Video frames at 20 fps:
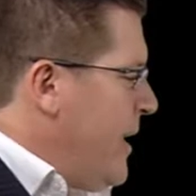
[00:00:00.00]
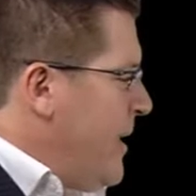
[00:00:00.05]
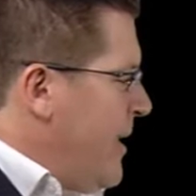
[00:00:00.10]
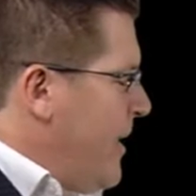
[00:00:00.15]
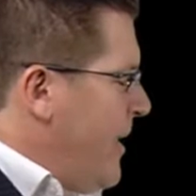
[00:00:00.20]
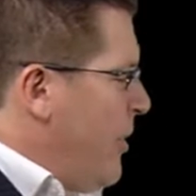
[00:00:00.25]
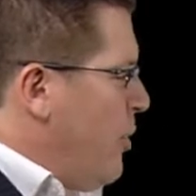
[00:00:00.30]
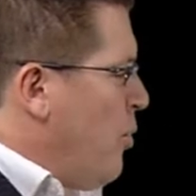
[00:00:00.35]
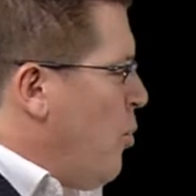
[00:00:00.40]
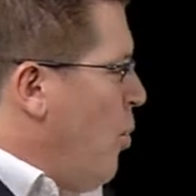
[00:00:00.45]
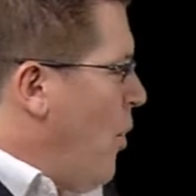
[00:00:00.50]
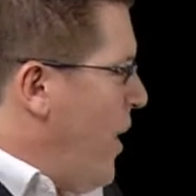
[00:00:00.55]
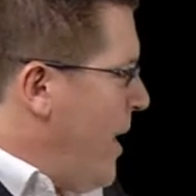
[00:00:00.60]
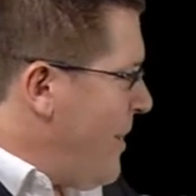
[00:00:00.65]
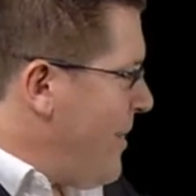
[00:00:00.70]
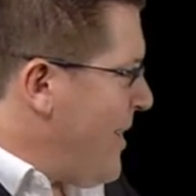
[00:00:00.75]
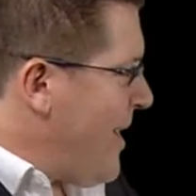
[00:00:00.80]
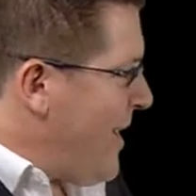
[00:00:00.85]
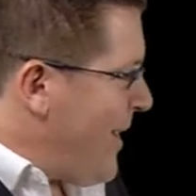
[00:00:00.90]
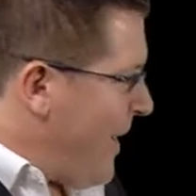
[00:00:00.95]
Now,
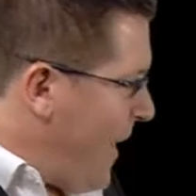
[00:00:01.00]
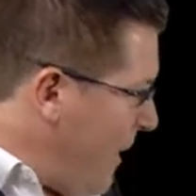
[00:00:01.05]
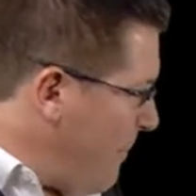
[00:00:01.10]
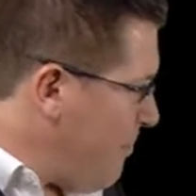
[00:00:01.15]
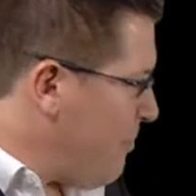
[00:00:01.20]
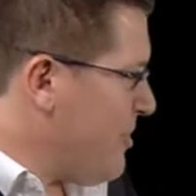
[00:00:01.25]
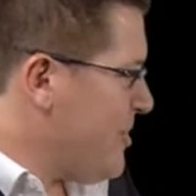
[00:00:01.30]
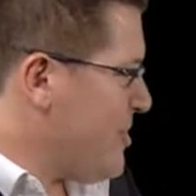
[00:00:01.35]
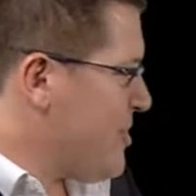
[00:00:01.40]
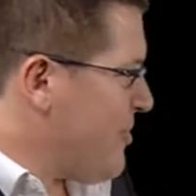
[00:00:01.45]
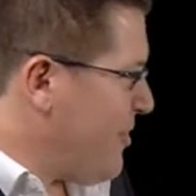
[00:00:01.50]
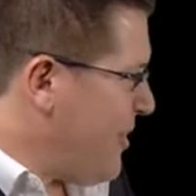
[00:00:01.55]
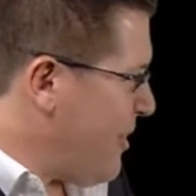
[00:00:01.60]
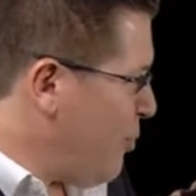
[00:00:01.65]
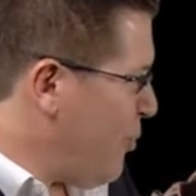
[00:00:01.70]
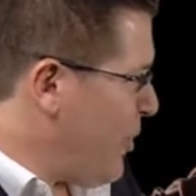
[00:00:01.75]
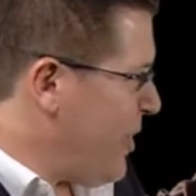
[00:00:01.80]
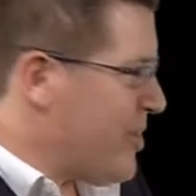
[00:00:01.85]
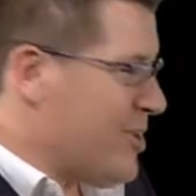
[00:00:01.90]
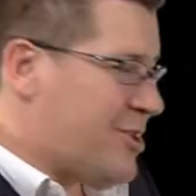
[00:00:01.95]
when that happens, right,
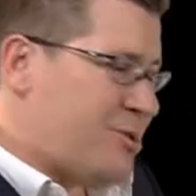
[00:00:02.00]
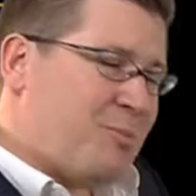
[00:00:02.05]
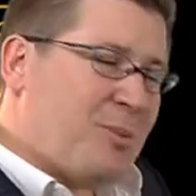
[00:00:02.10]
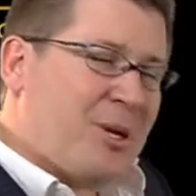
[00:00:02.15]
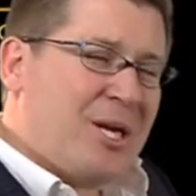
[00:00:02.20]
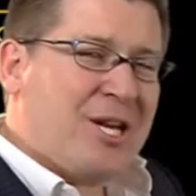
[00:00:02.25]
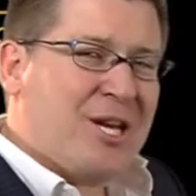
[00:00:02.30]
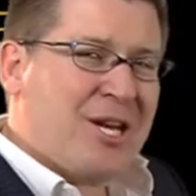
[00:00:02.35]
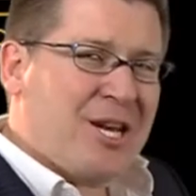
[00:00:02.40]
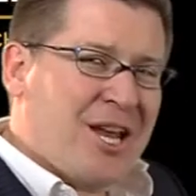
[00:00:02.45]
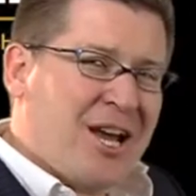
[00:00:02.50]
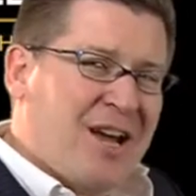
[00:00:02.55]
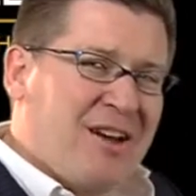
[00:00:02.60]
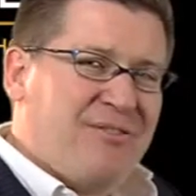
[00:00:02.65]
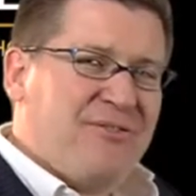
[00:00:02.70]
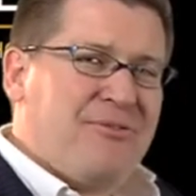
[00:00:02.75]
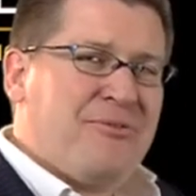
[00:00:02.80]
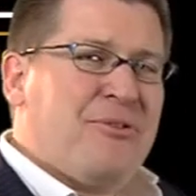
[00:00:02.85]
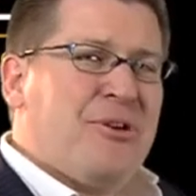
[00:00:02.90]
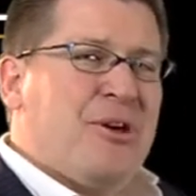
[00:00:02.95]
when there's been
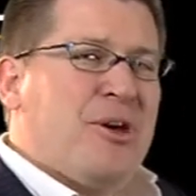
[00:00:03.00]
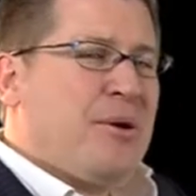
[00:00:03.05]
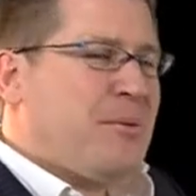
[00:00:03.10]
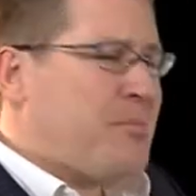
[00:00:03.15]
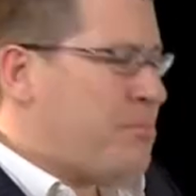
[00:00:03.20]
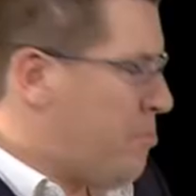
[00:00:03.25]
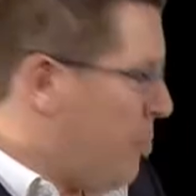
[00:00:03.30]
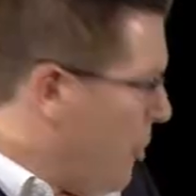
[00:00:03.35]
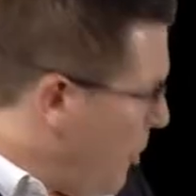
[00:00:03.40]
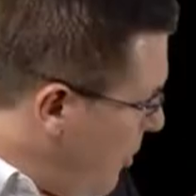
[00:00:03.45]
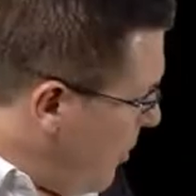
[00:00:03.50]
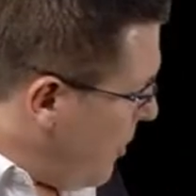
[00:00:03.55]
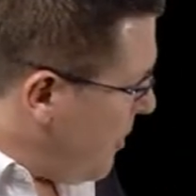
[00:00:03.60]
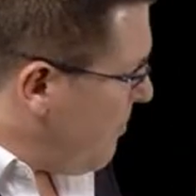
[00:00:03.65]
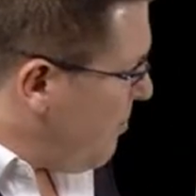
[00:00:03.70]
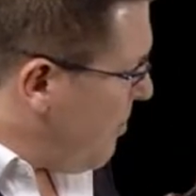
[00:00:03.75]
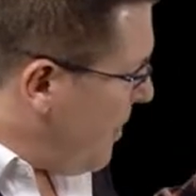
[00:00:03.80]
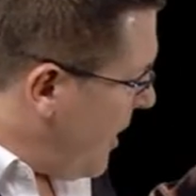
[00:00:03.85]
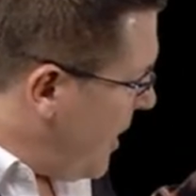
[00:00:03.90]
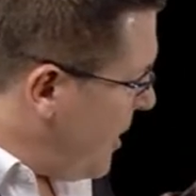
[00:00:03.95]
enough
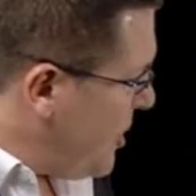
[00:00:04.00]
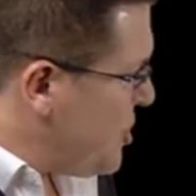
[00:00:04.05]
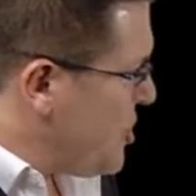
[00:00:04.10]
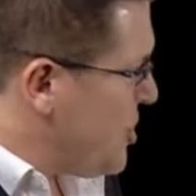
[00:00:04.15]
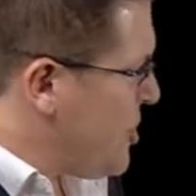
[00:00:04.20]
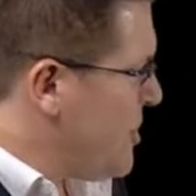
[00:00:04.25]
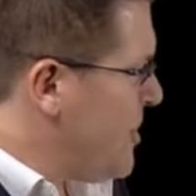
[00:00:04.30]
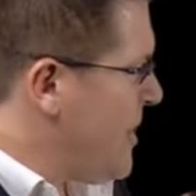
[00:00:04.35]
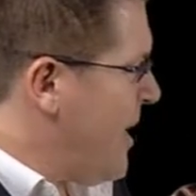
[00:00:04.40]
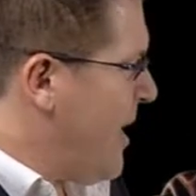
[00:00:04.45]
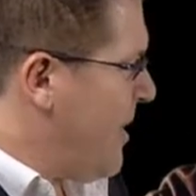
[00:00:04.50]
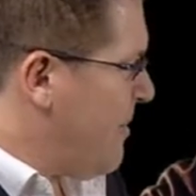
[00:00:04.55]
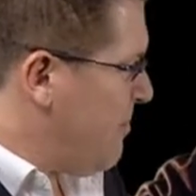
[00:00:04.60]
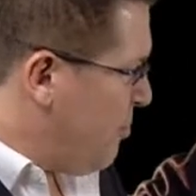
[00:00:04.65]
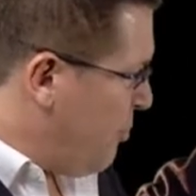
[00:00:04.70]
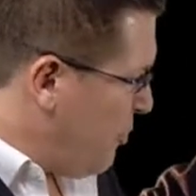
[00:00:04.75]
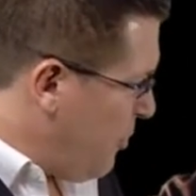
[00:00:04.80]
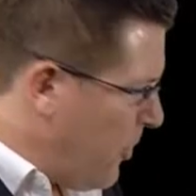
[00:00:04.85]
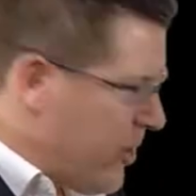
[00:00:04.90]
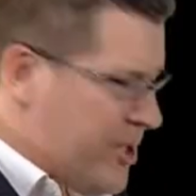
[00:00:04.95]
perturbation and
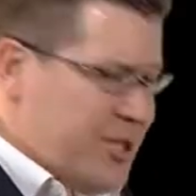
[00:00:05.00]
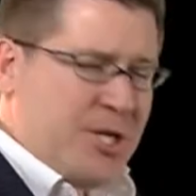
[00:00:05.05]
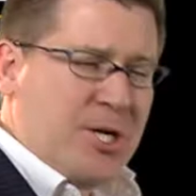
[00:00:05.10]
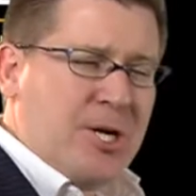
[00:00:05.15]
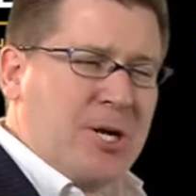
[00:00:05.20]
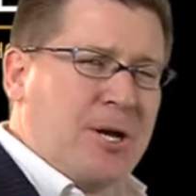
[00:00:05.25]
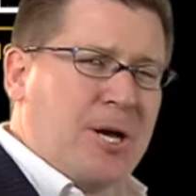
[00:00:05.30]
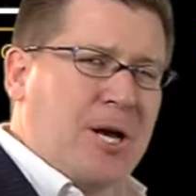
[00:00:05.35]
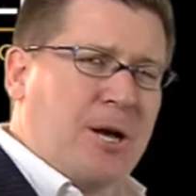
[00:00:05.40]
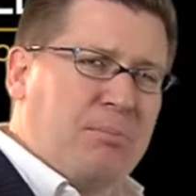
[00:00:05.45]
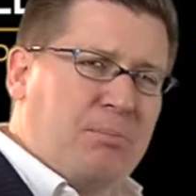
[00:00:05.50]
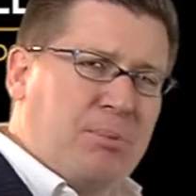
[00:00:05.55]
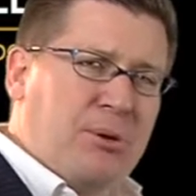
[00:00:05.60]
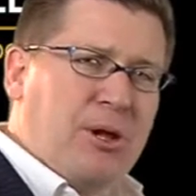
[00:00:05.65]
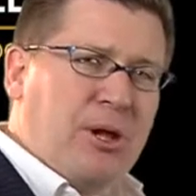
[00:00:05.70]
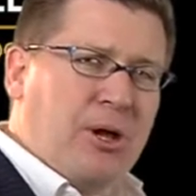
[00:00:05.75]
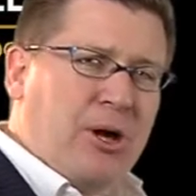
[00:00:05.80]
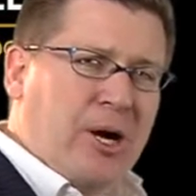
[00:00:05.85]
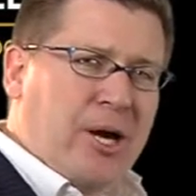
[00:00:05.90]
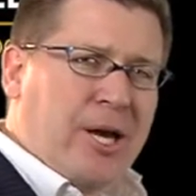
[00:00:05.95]
pressure
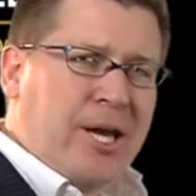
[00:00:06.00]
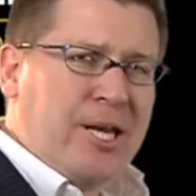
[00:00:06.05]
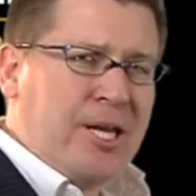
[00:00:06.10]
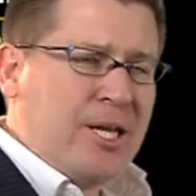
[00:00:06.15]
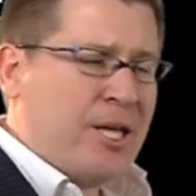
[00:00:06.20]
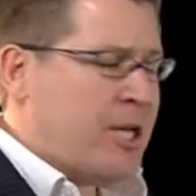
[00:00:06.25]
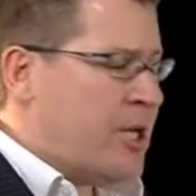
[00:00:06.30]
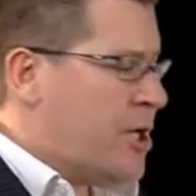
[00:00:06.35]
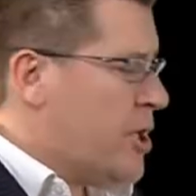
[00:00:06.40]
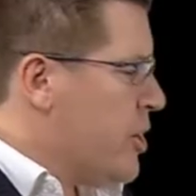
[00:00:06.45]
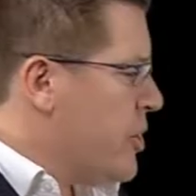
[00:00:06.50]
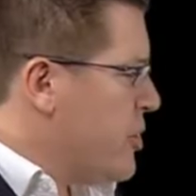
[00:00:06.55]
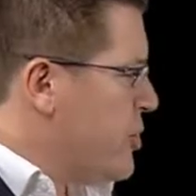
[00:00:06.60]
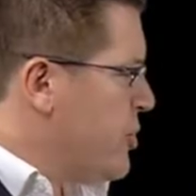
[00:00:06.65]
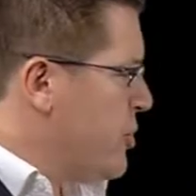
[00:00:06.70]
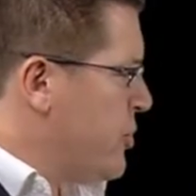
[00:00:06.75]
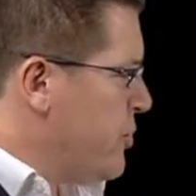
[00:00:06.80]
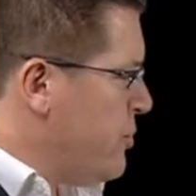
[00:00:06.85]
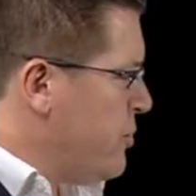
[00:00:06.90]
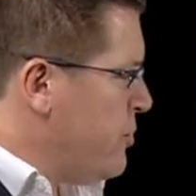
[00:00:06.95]
applied
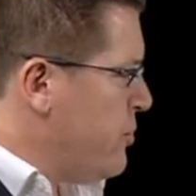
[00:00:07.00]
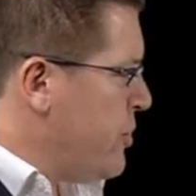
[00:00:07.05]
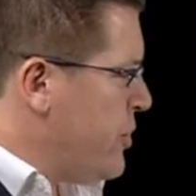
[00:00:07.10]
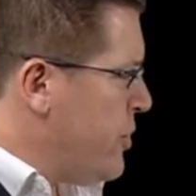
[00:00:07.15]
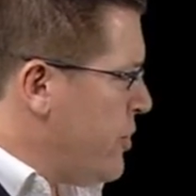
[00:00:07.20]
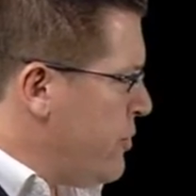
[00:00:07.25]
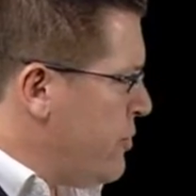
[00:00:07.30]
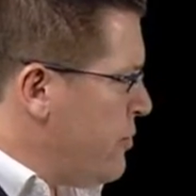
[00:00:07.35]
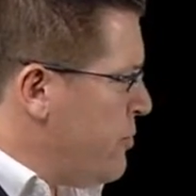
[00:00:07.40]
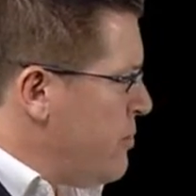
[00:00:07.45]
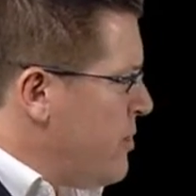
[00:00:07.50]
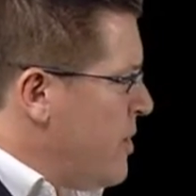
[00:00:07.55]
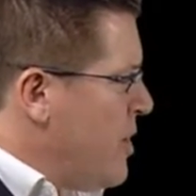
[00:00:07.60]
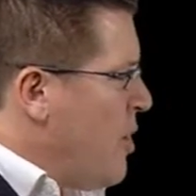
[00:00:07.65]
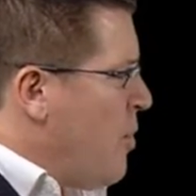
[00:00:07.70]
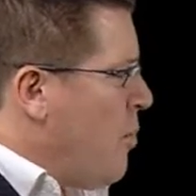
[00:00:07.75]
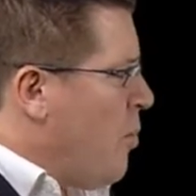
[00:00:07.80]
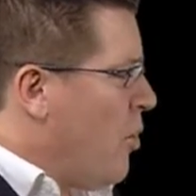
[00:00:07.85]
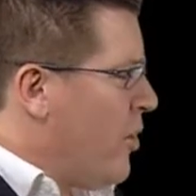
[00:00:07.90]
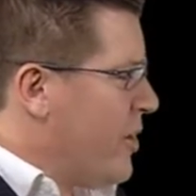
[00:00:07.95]
to you,
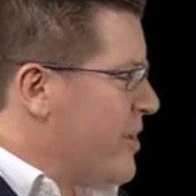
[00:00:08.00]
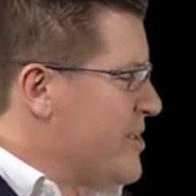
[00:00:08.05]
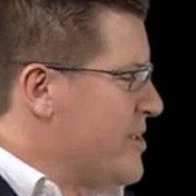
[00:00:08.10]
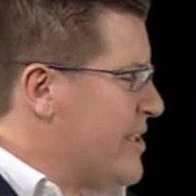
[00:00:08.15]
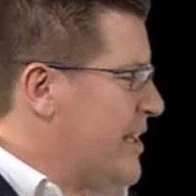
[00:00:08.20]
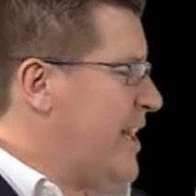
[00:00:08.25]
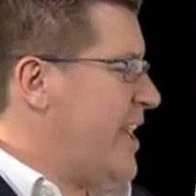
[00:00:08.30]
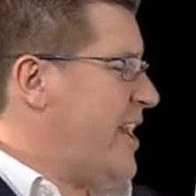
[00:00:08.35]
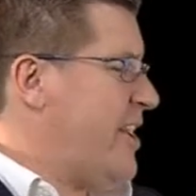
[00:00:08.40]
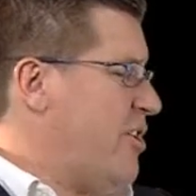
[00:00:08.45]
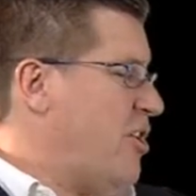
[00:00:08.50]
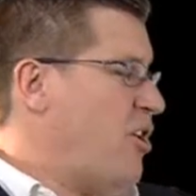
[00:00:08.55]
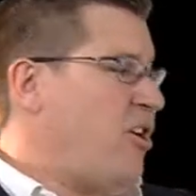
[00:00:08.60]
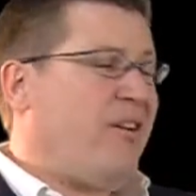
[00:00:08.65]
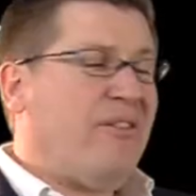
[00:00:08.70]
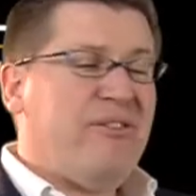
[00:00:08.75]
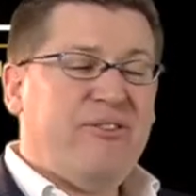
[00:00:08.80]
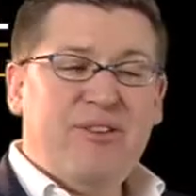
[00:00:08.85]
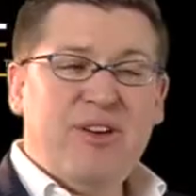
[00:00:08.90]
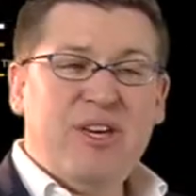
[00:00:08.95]
what is let
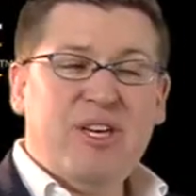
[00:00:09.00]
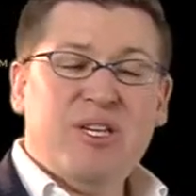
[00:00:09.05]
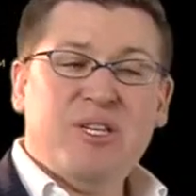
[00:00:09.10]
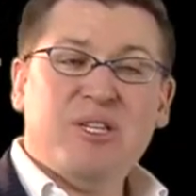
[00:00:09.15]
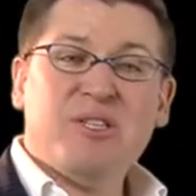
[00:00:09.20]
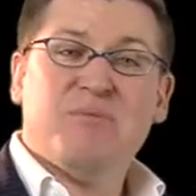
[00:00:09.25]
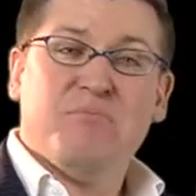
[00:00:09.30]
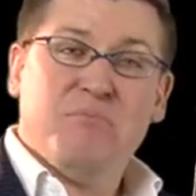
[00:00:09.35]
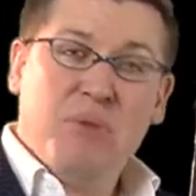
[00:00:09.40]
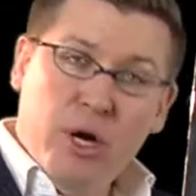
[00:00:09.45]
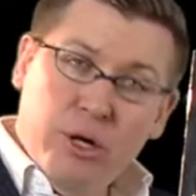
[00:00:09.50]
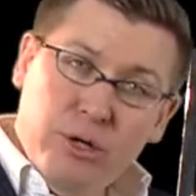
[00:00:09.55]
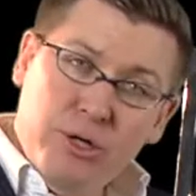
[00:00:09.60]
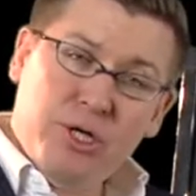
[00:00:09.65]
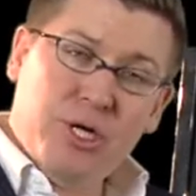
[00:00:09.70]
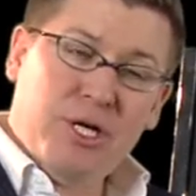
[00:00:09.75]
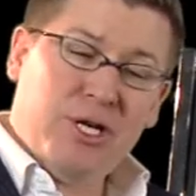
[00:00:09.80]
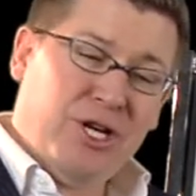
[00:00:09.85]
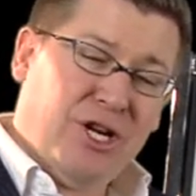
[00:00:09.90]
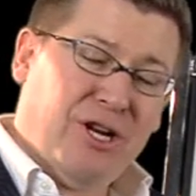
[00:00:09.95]
off is
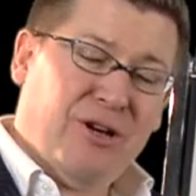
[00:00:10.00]
emotion.